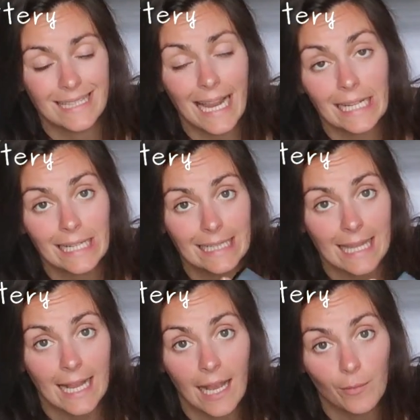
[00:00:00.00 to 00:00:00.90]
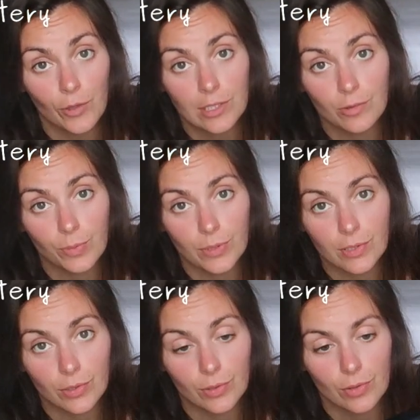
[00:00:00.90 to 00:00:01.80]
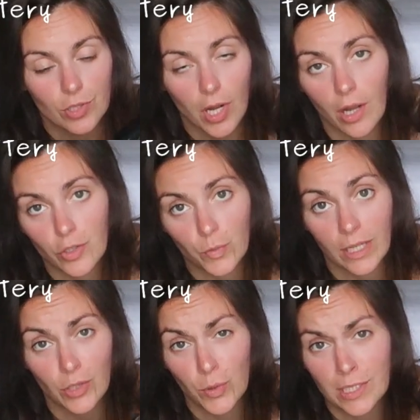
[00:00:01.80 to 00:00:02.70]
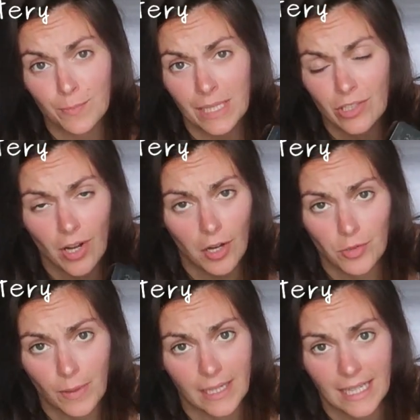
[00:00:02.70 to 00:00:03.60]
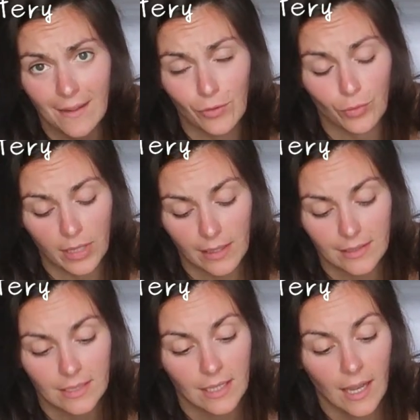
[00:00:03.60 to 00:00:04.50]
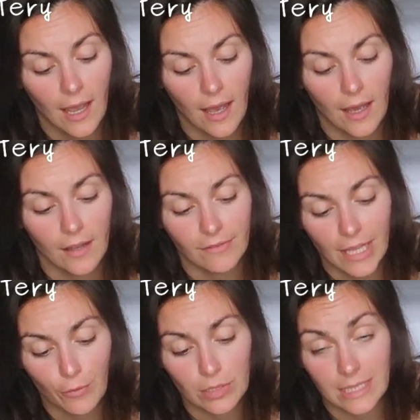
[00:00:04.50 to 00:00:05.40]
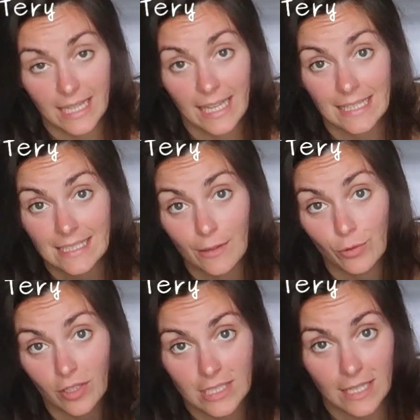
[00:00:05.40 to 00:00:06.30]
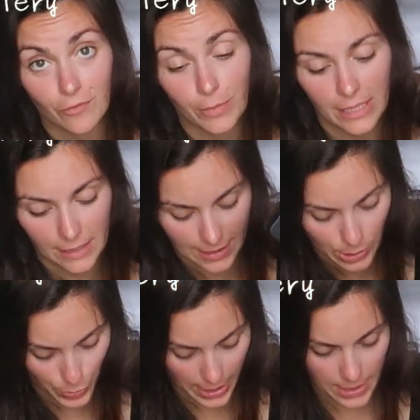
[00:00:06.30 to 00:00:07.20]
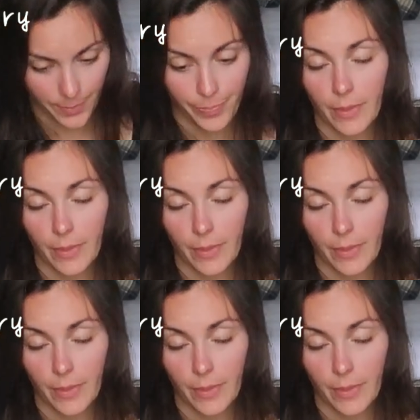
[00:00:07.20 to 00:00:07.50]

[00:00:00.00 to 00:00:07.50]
Technically that camera is supposed to charge with a USB charge, but it never worked. If that was the case, that would have saved me this weight.